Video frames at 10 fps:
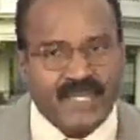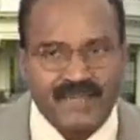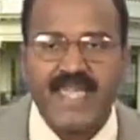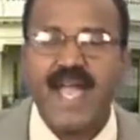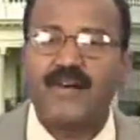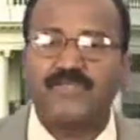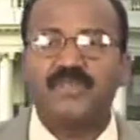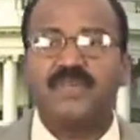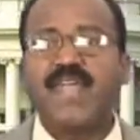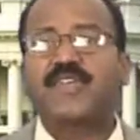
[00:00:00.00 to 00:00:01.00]
we have to
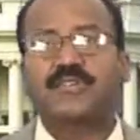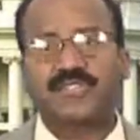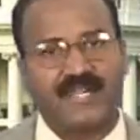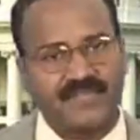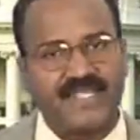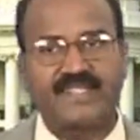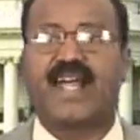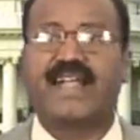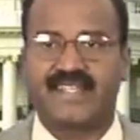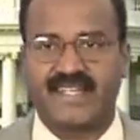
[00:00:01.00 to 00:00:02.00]
make use of this
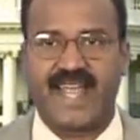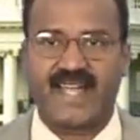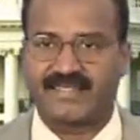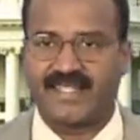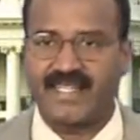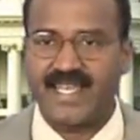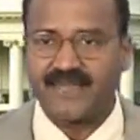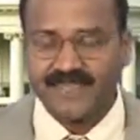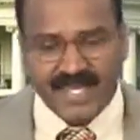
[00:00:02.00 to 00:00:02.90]
addition auxiliary.